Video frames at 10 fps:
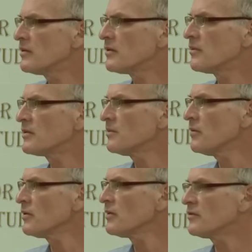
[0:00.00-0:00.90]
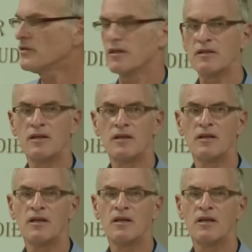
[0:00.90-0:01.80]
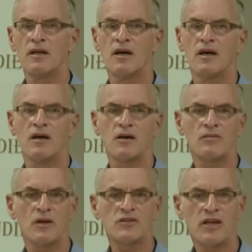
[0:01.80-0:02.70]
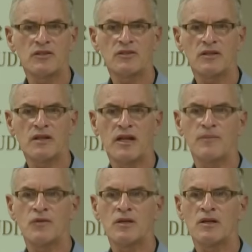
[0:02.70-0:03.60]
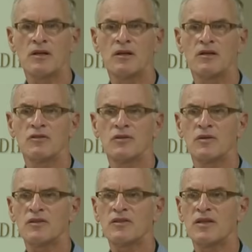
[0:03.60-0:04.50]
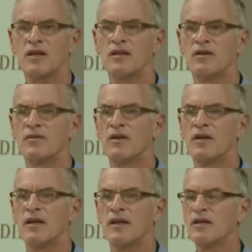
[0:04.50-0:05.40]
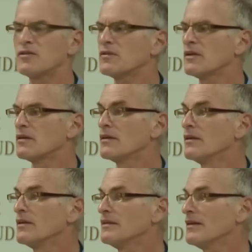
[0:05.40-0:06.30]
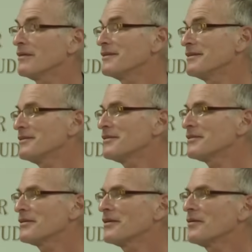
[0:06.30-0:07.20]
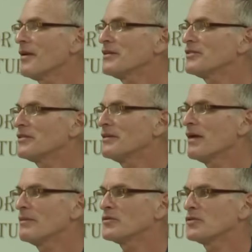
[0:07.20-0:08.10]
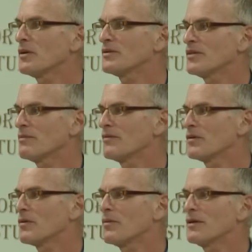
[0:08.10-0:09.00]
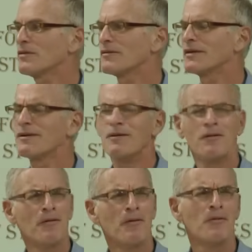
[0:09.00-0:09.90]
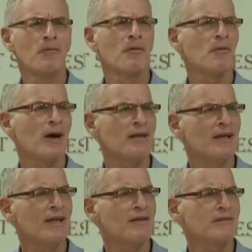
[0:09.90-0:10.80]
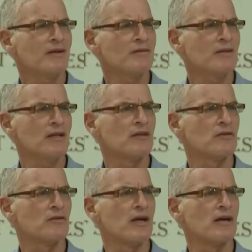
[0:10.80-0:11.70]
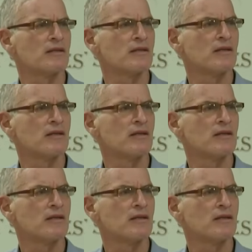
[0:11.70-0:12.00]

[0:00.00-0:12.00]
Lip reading: to do what the mullahs did. Change their name to the Jewish State of Israel. Now, it's an interesting question. I'm sure some of you are wondering, well, why the hell don't they do that?